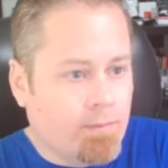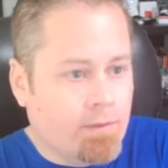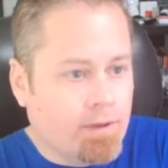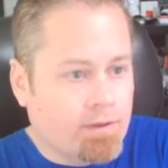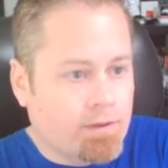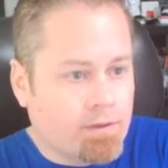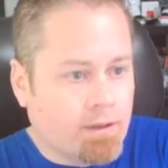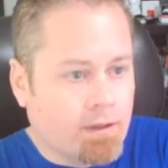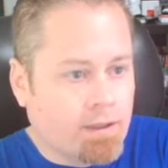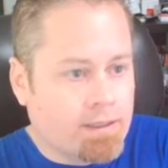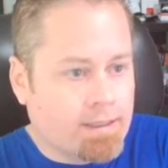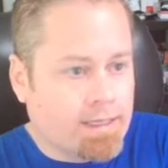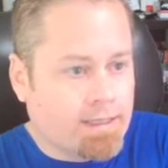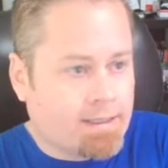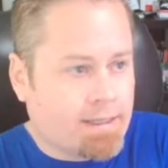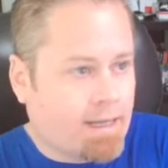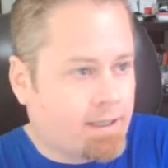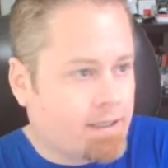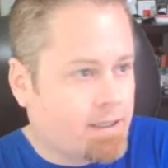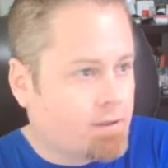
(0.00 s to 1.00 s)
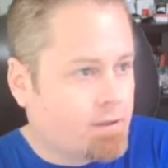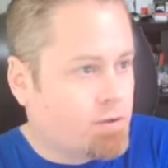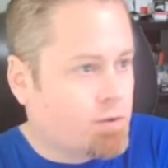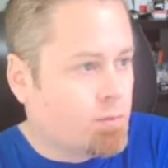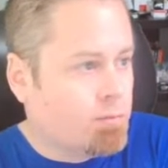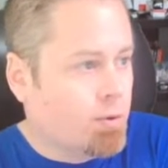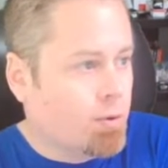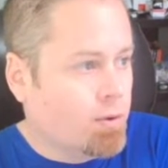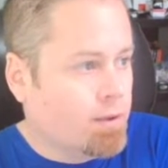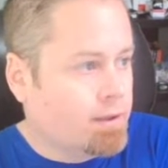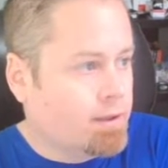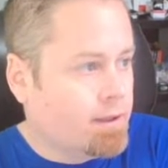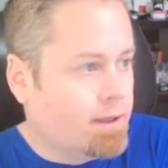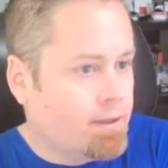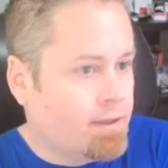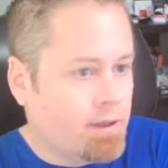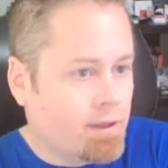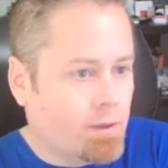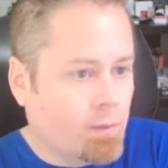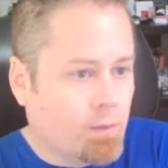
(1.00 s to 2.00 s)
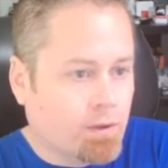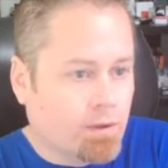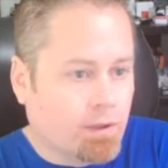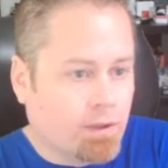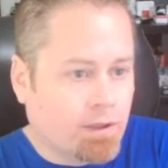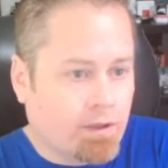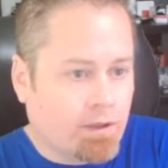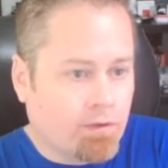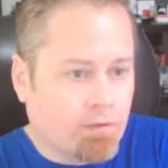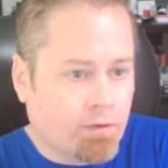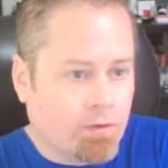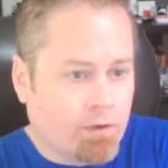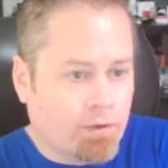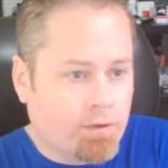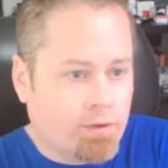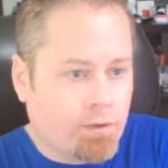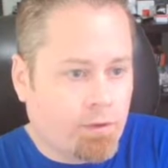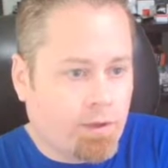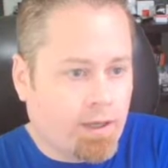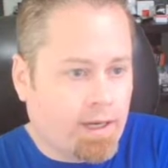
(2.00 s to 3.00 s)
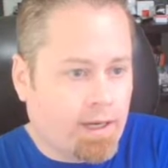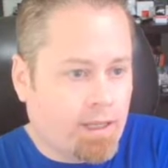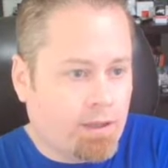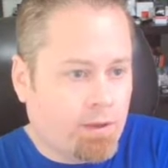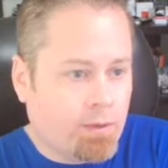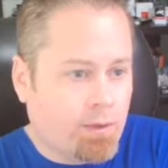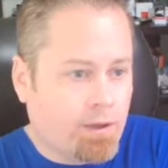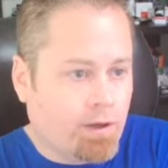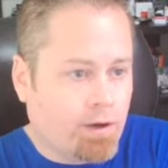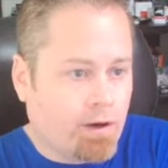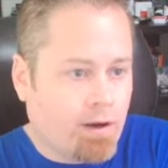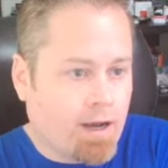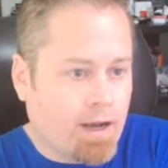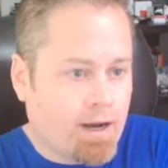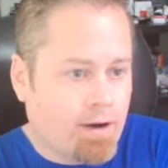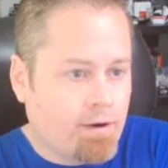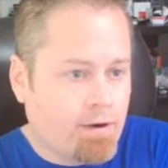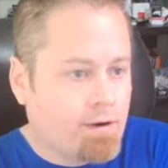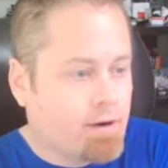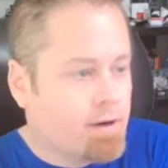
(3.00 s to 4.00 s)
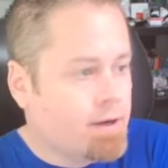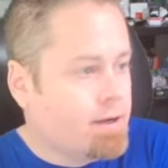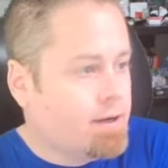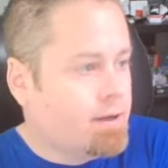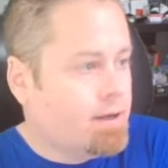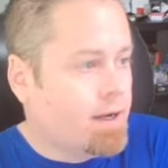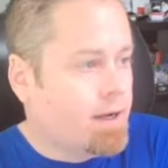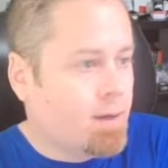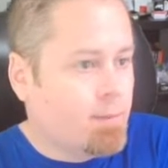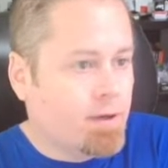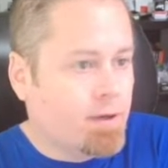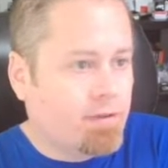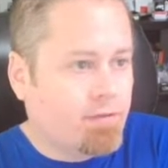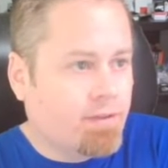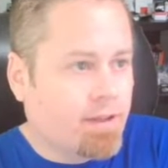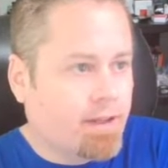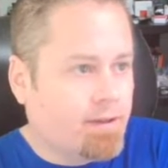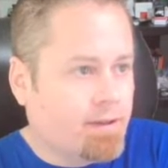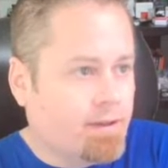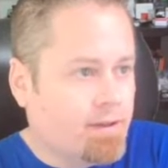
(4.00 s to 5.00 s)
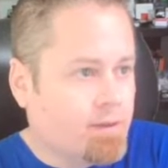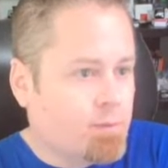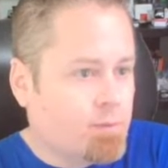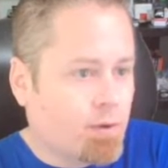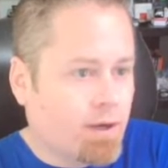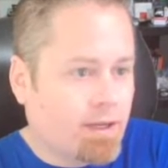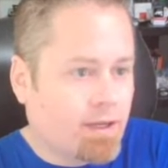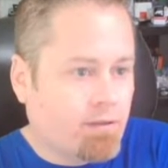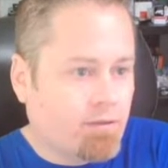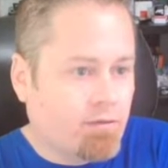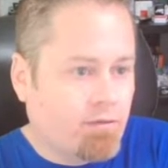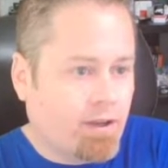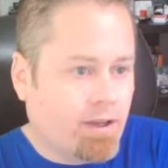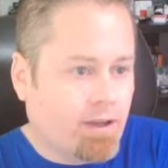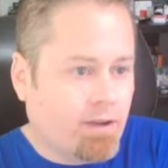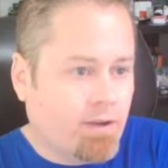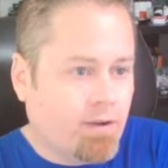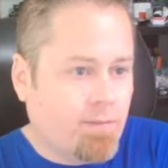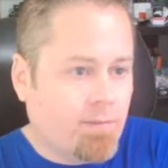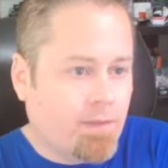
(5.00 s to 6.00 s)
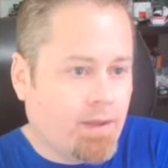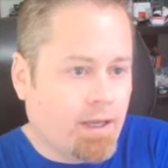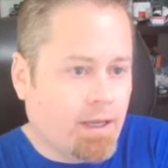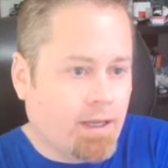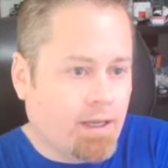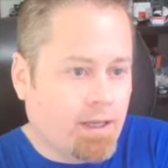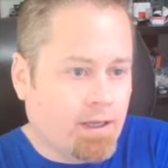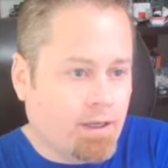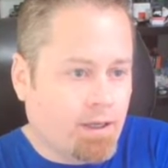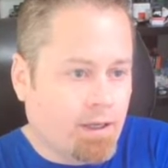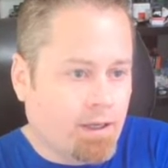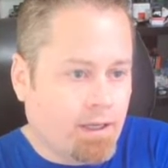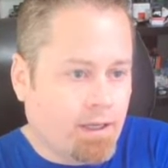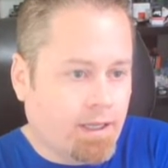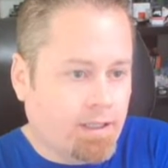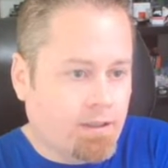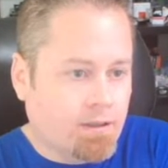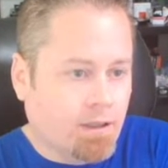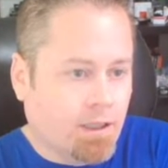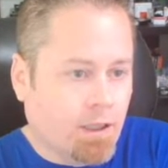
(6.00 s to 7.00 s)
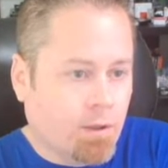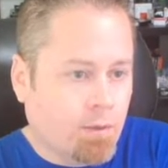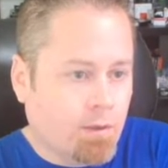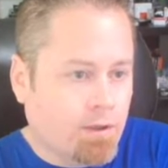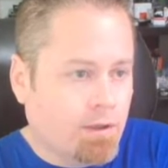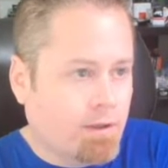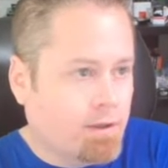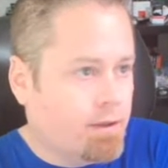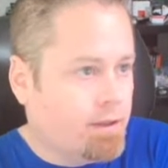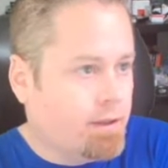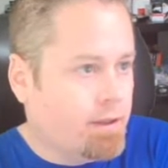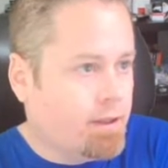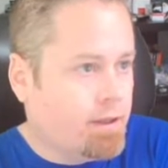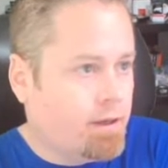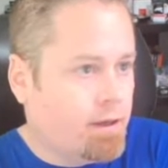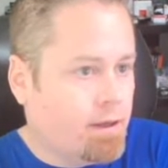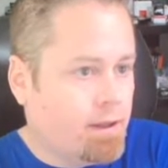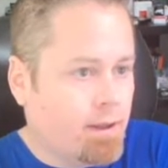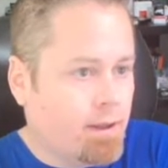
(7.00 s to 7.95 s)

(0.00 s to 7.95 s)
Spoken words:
as long as that's acting as support, I think we're looking for 2.983 or higher. But if that does break and fail and heads lower, then